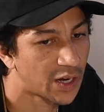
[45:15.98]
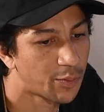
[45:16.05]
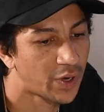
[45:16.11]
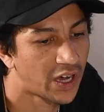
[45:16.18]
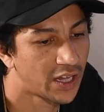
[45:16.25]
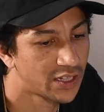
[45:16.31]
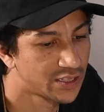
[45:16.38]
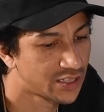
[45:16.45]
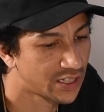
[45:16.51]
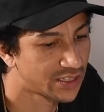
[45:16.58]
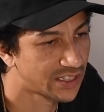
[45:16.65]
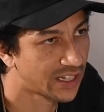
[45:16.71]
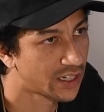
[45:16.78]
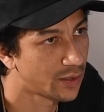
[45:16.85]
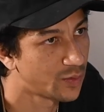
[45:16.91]
a lot of politics
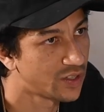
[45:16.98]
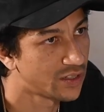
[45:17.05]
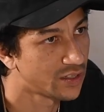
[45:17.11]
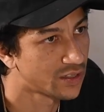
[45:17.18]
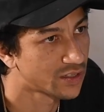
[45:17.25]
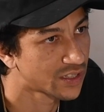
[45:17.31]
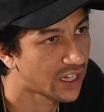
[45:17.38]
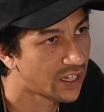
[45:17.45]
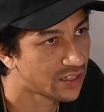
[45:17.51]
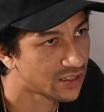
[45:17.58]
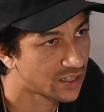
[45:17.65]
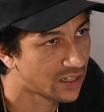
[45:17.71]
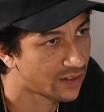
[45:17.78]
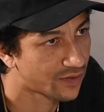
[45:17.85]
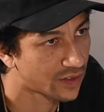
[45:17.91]
that come into the skate
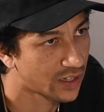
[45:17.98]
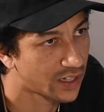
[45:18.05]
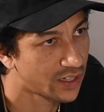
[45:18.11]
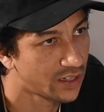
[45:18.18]
stuff, right?